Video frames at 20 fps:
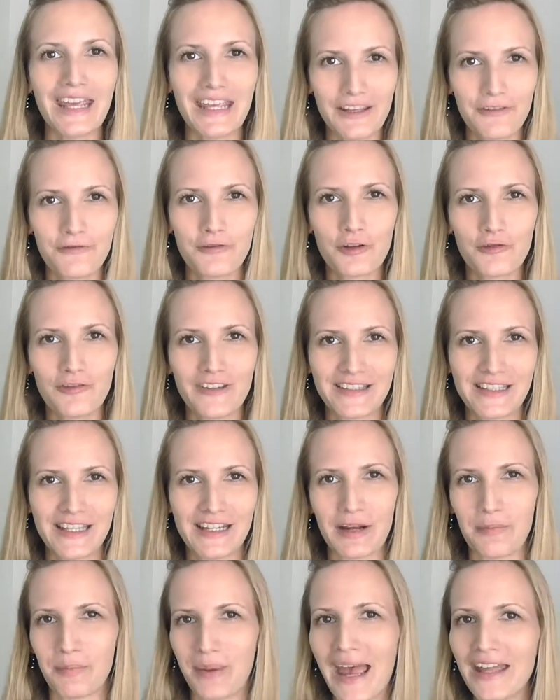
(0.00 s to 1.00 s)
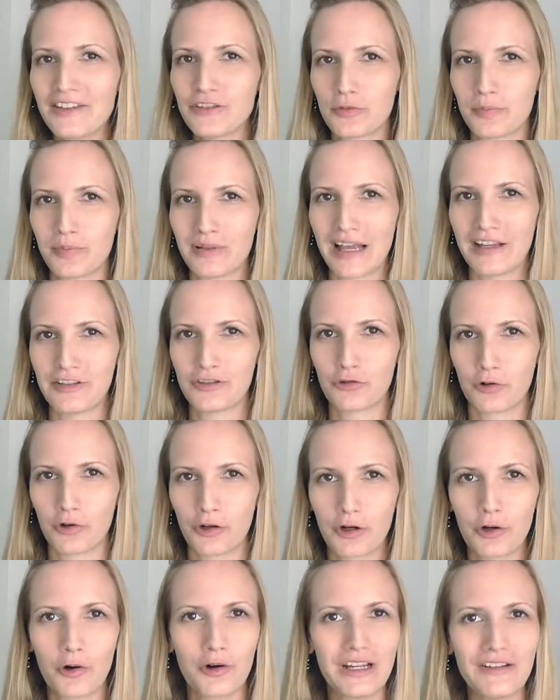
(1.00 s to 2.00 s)
If you visit a pet supply
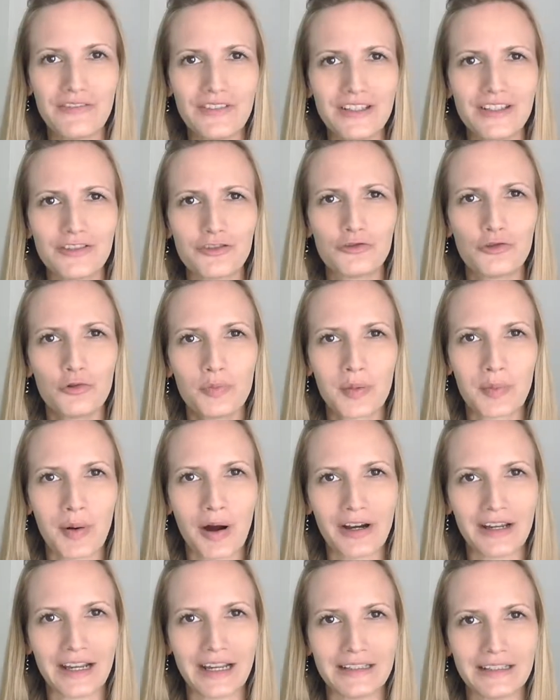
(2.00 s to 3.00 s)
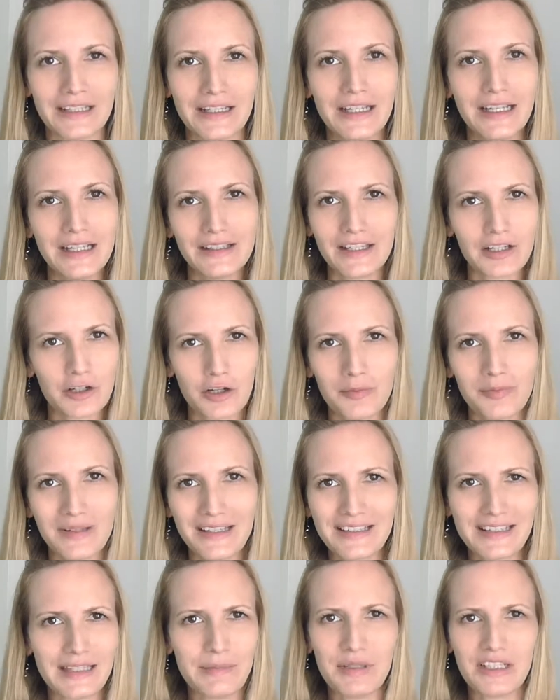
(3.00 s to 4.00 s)
store or even the supermarket, there can
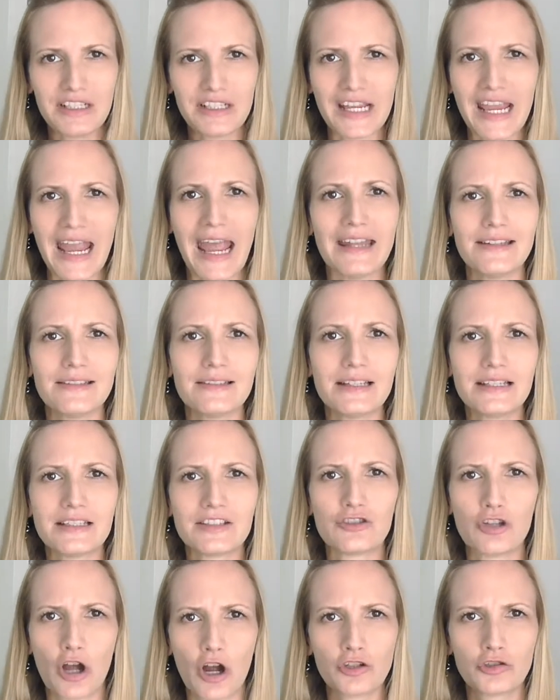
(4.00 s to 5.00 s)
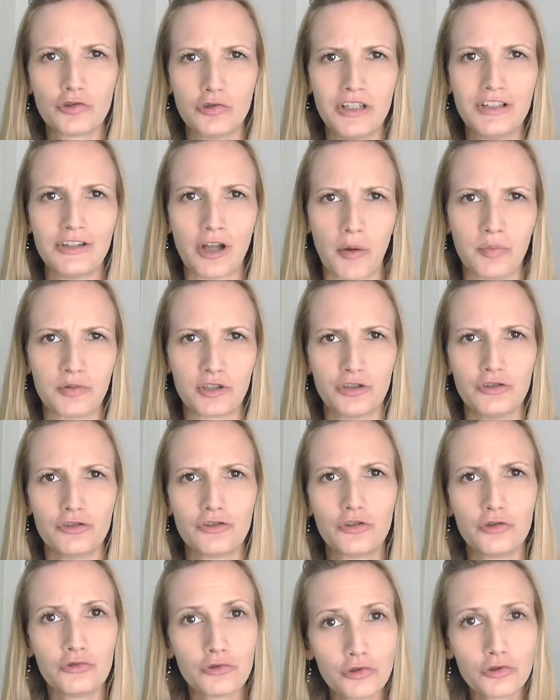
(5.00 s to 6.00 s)
be seemingly endless dog treat
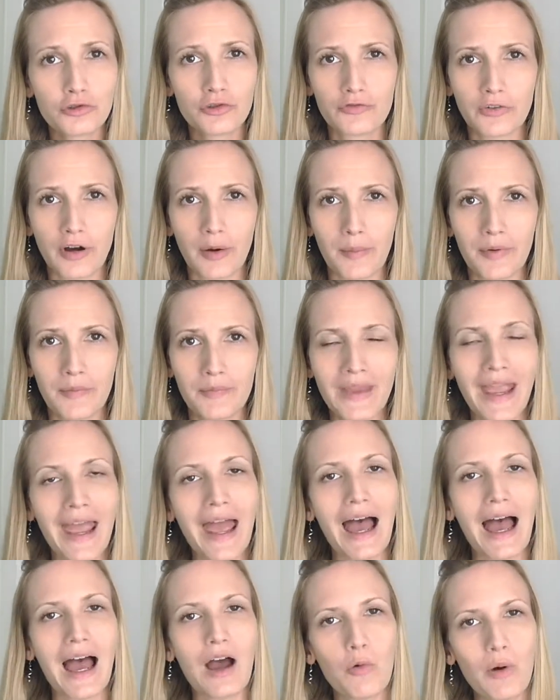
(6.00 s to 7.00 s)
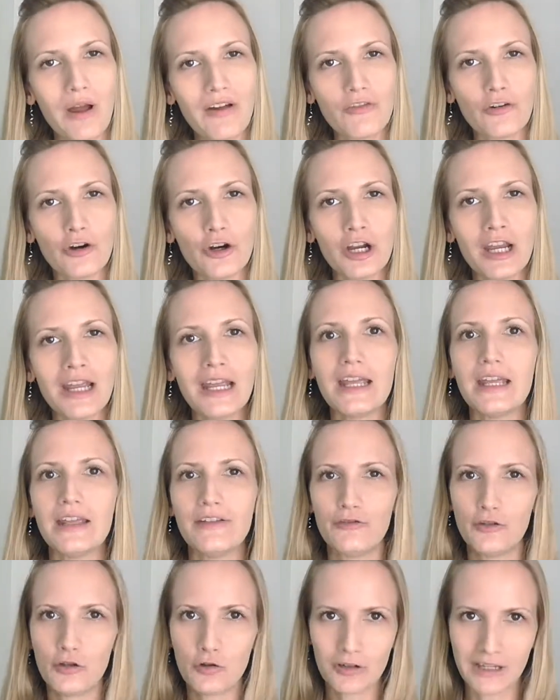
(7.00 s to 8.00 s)
options to choose from. However,
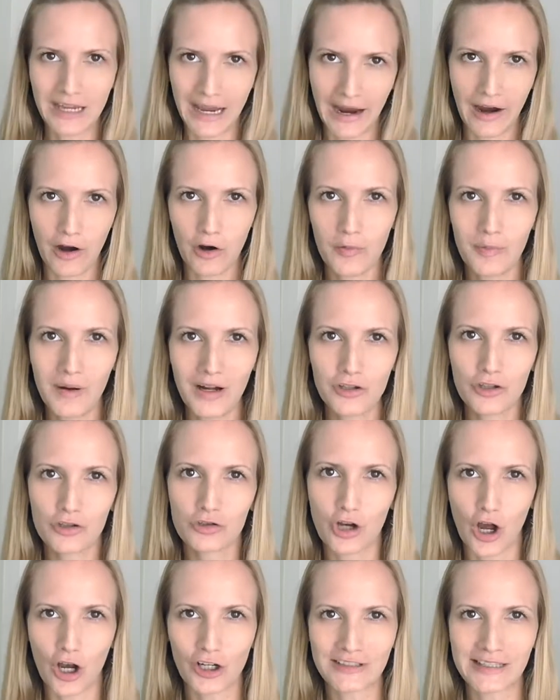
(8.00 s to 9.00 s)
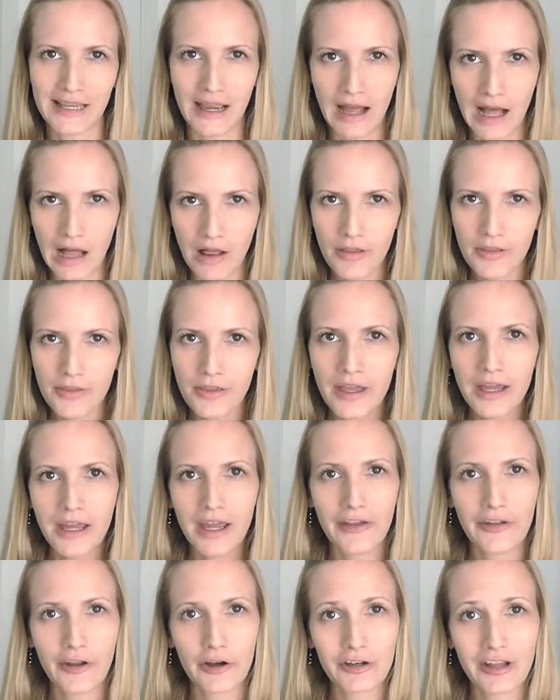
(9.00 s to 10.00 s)
if you care about your dog's health
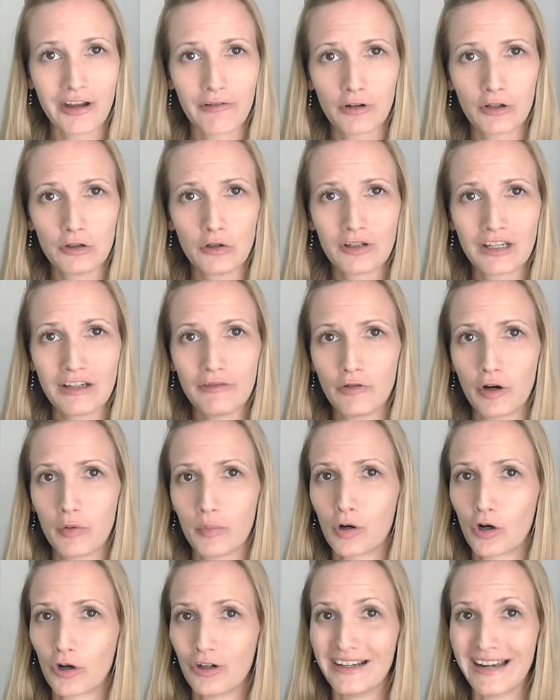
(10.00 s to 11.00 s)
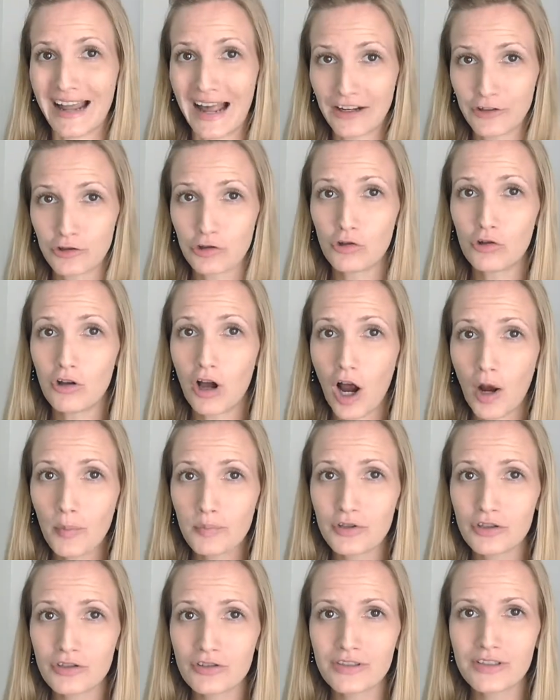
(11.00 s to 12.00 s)
and are therefore looking for more natural
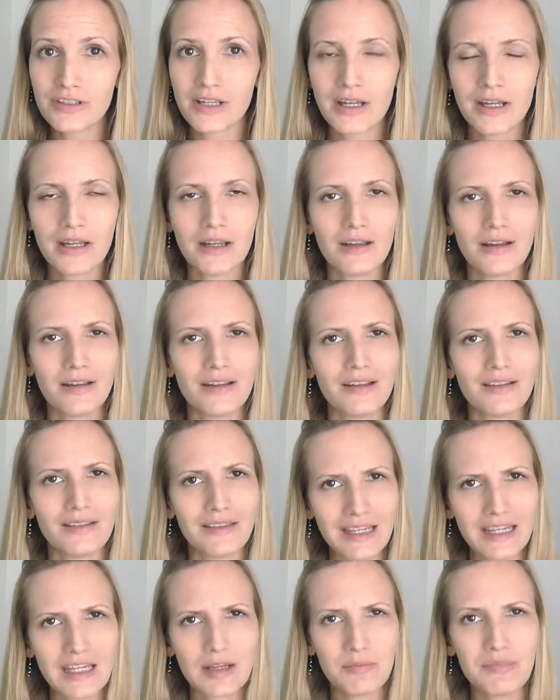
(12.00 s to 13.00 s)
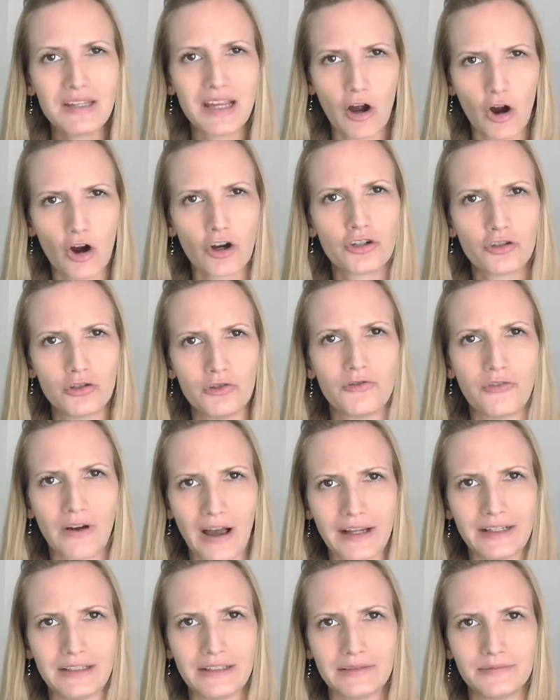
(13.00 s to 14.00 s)
options, they can be hard to
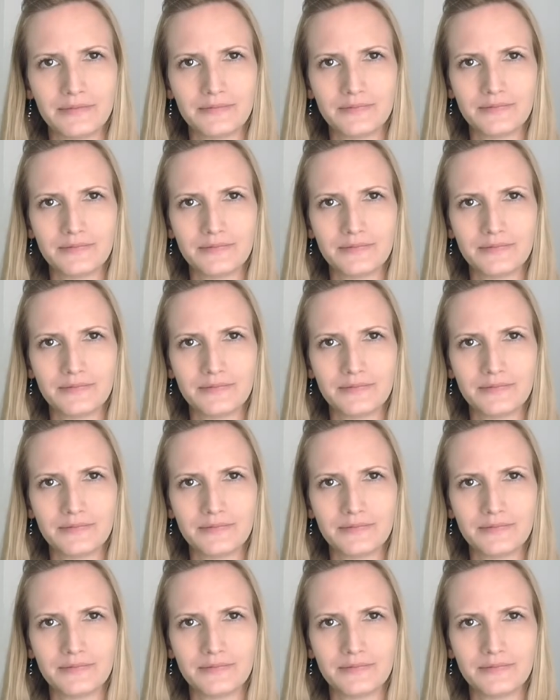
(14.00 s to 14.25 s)
find.